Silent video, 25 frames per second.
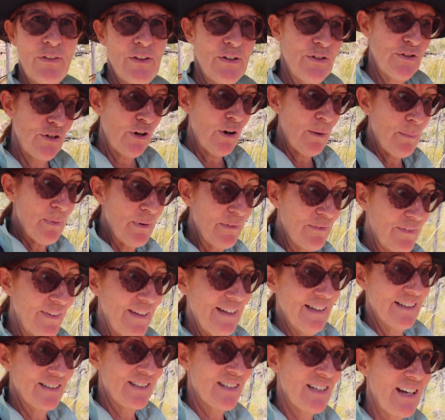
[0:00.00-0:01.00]
the top of
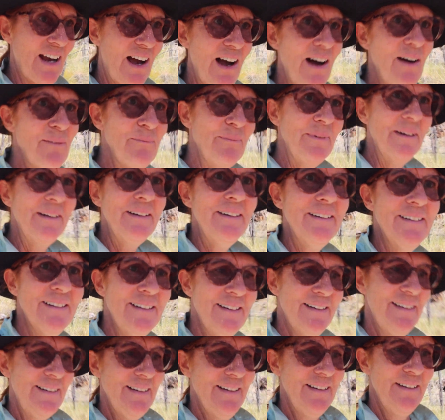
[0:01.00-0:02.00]
the escarpment.
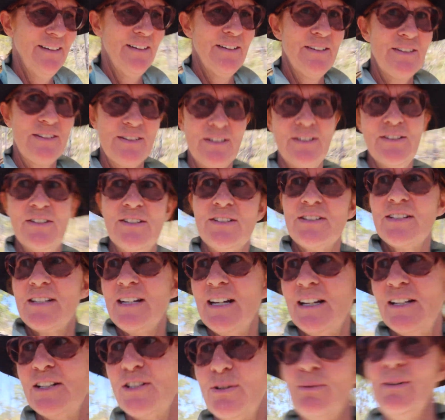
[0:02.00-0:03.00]
So just
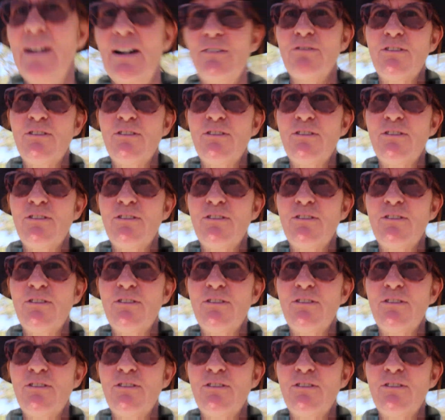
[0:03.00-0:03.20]
down to our